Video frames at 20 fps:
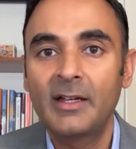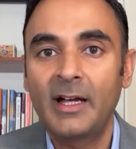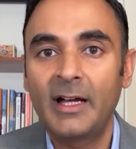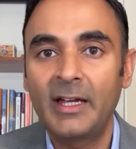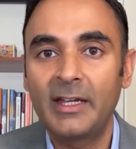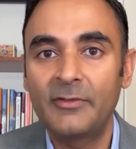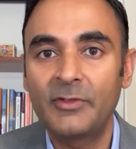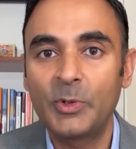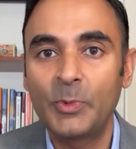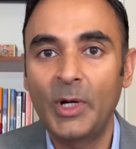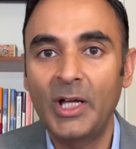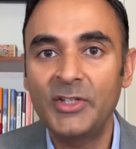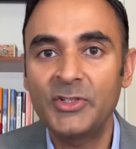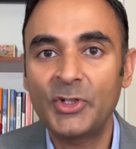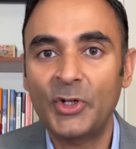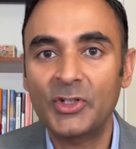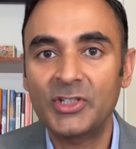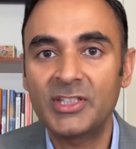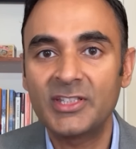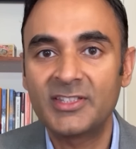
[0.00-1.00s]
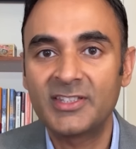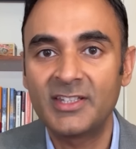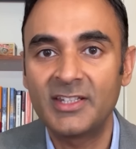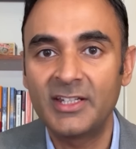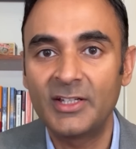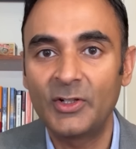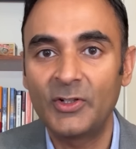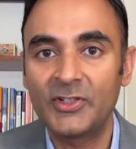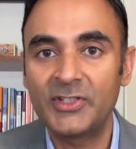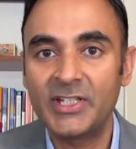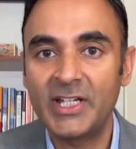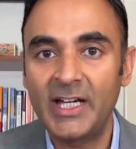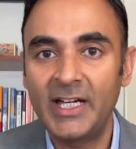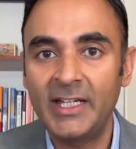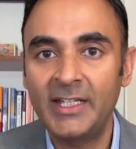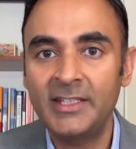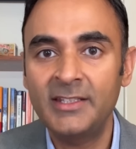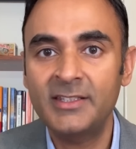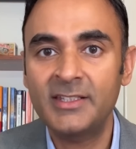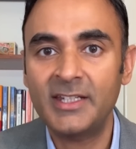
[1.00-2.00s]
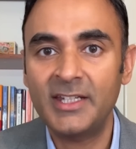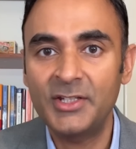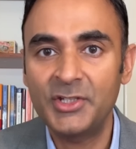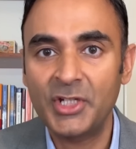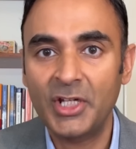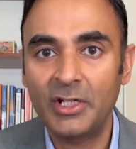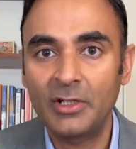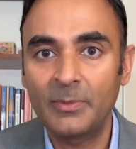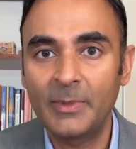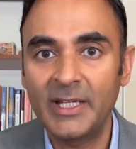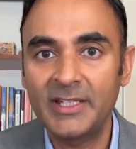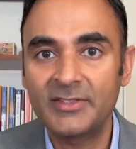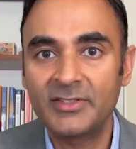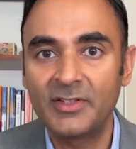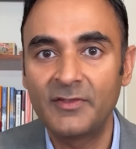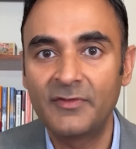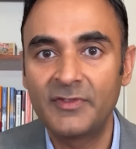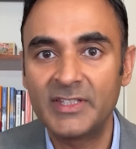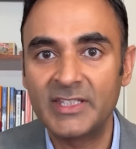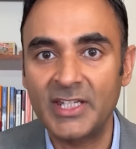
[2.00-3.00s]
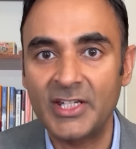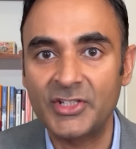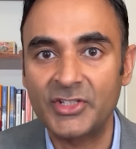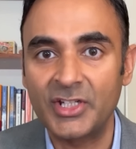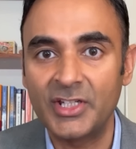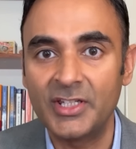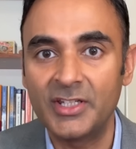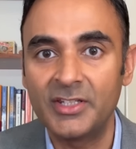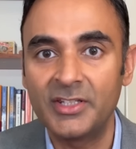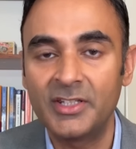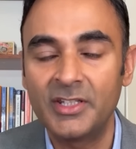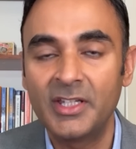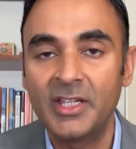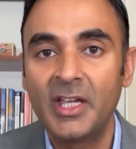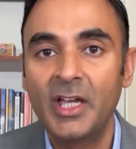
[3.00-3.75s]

Hi everyone, Dr. Suneel, Dhand, internal medicine physician.